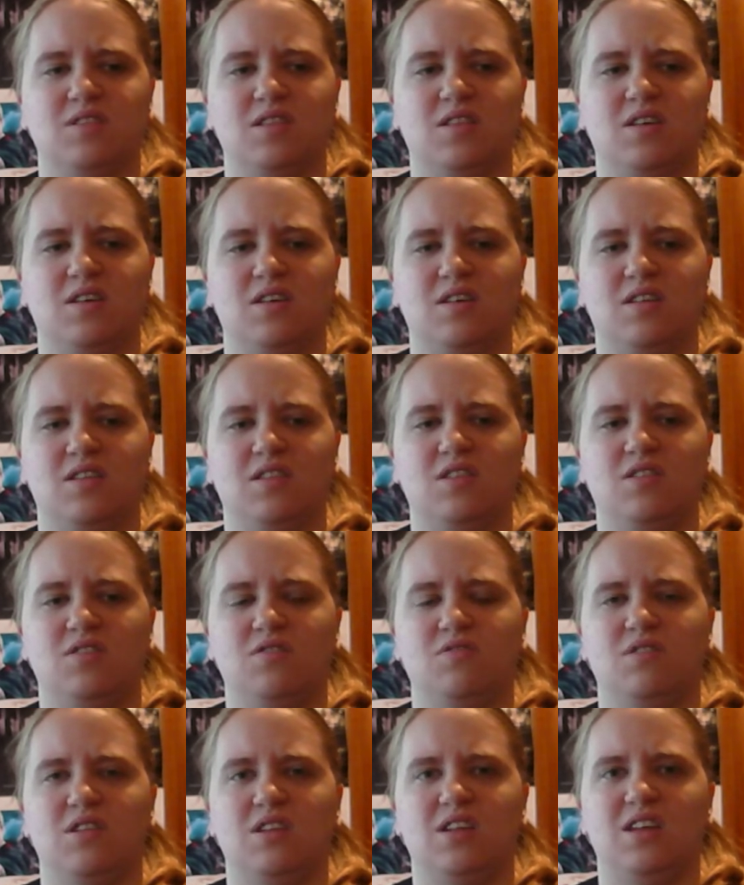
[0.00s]
the
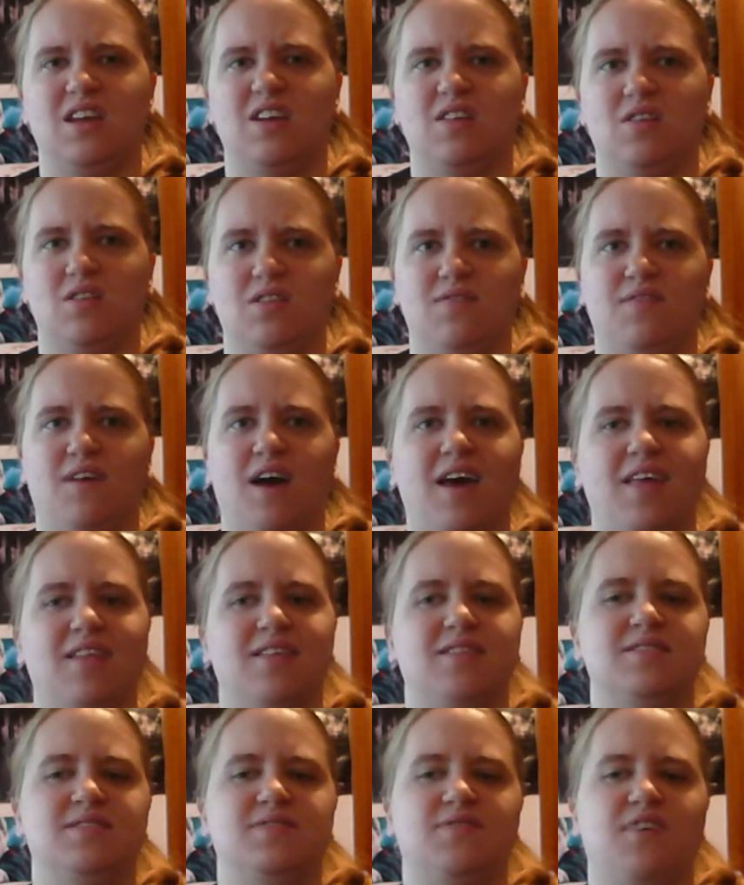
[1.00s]
nudity or the
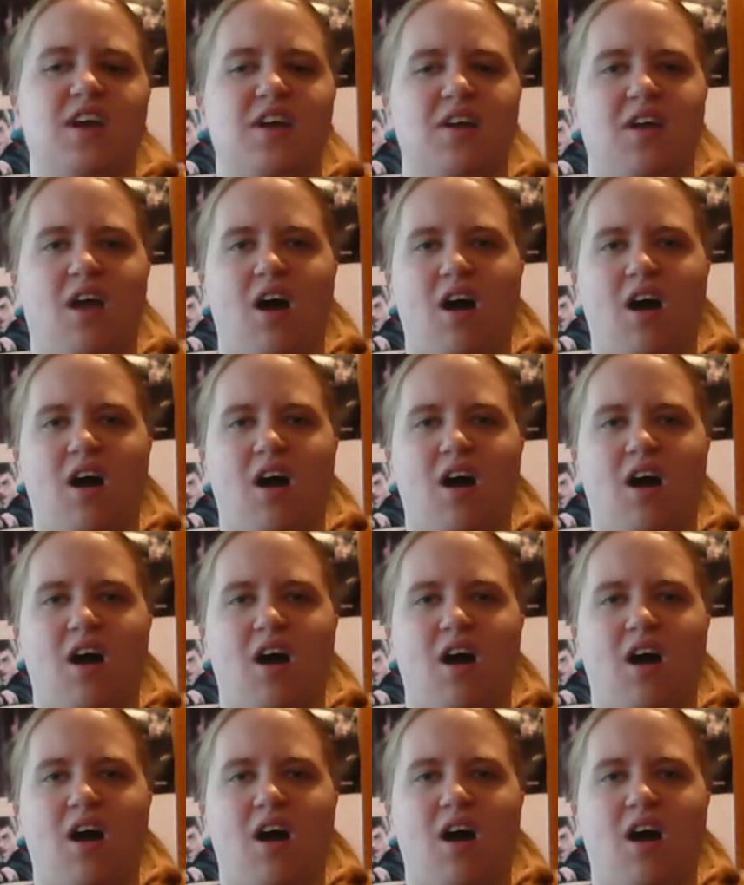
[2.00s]
violence very